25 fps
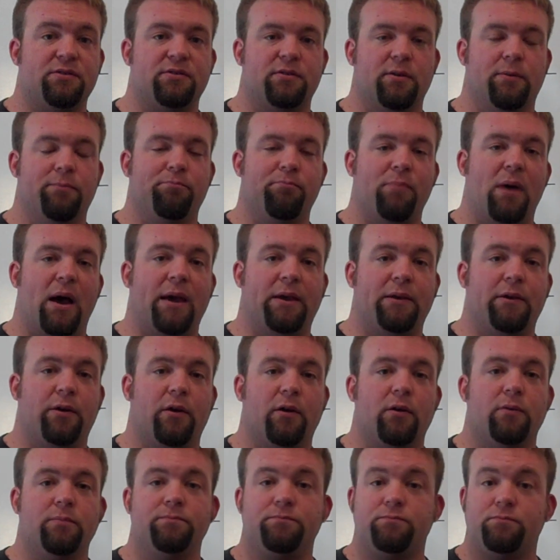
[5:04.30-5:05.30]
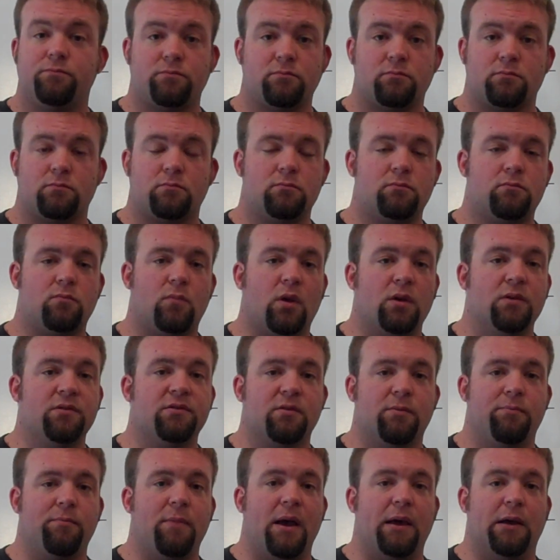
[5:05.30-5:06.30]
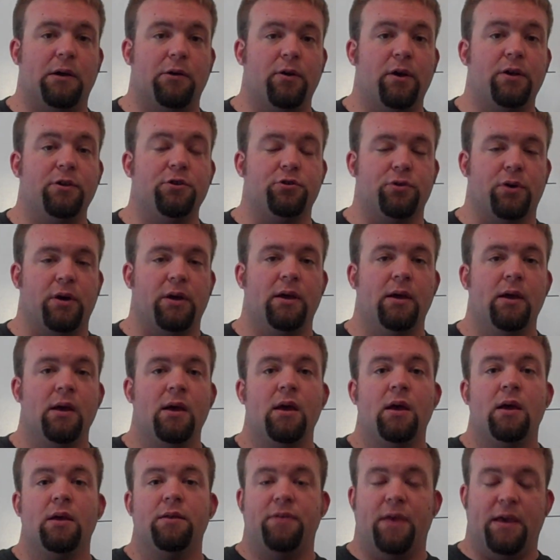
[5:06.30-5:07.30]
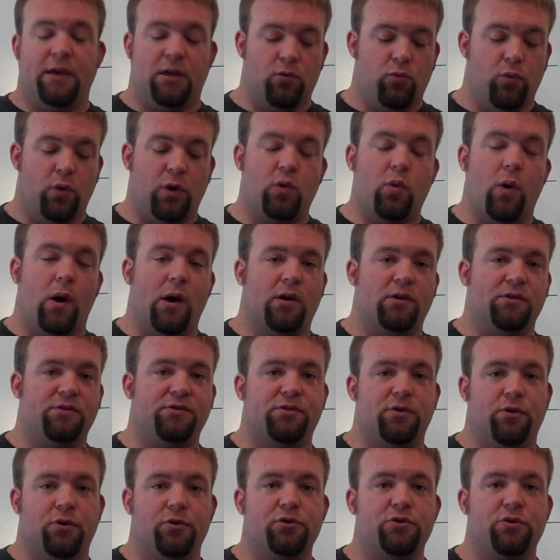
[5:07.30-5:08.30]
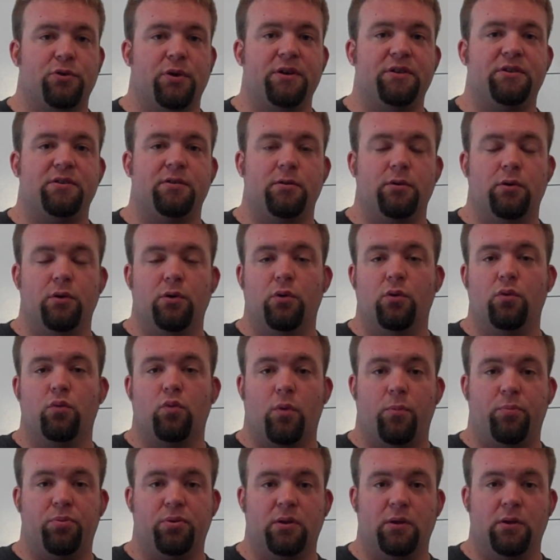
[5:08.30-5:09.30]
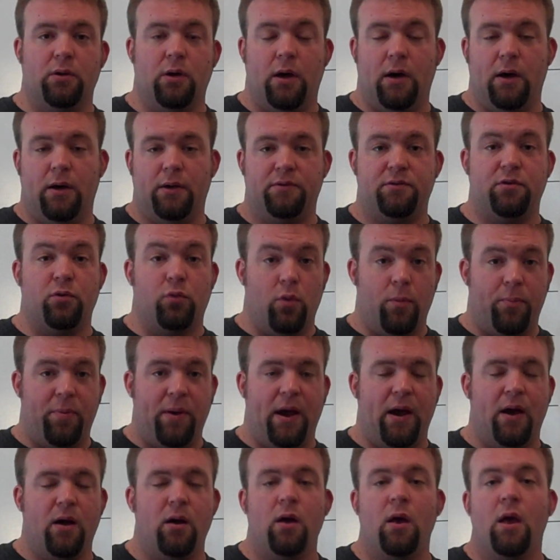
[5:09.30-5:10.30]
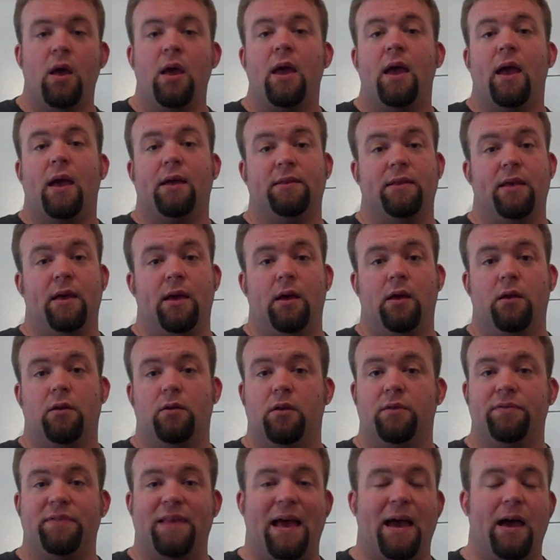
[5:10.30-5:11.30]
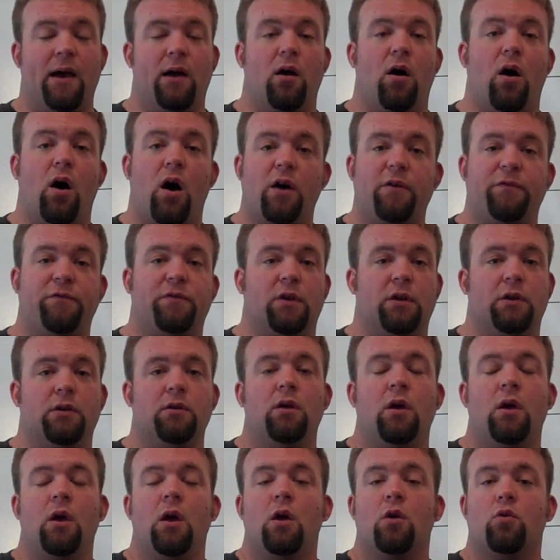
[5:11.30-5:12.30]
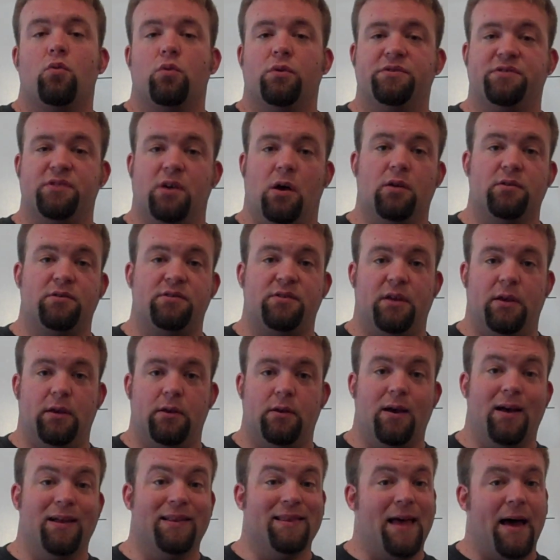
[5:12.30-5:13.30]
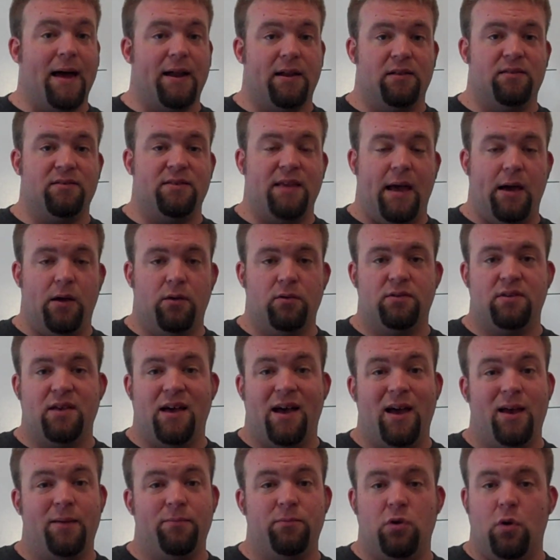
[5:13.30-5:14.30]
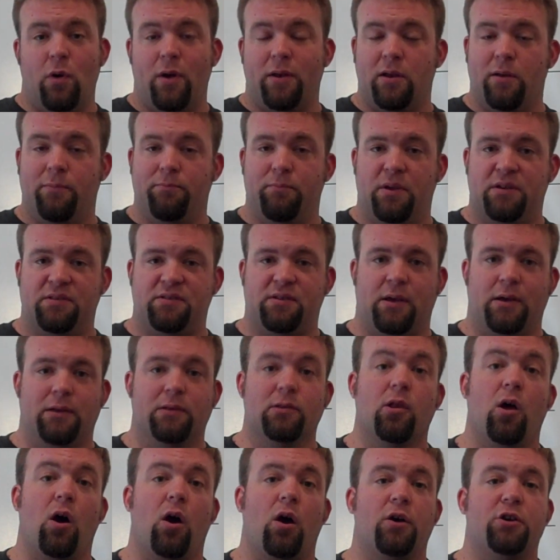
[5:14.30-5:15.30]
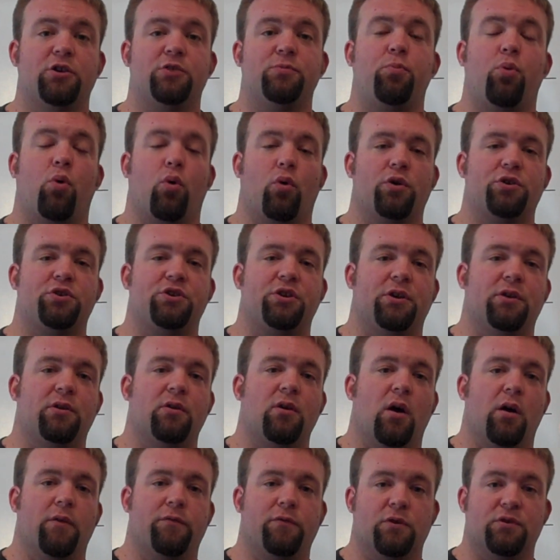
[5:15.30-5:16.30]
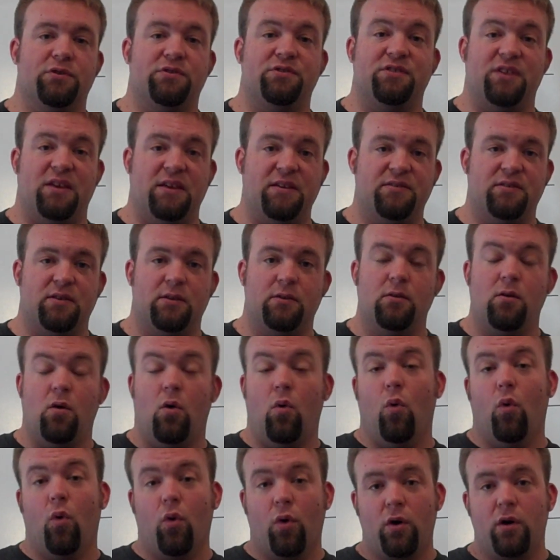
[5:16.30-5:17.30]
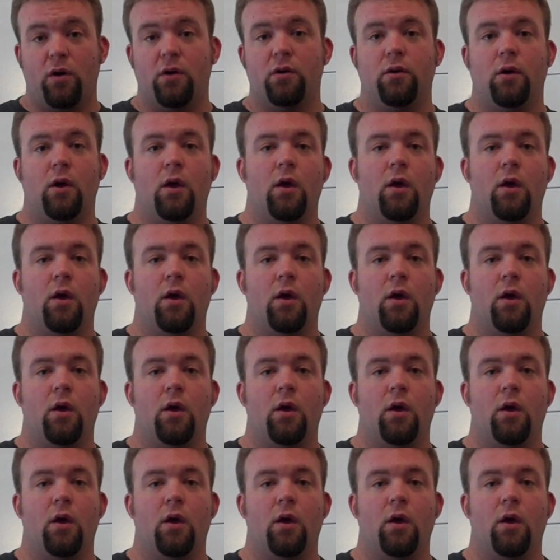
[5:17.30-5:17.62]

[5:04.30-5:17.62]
some minor some minor injury. They can require surgery to repair, and then that often results in a lot of downtime. You end up missing a large portion of your season, or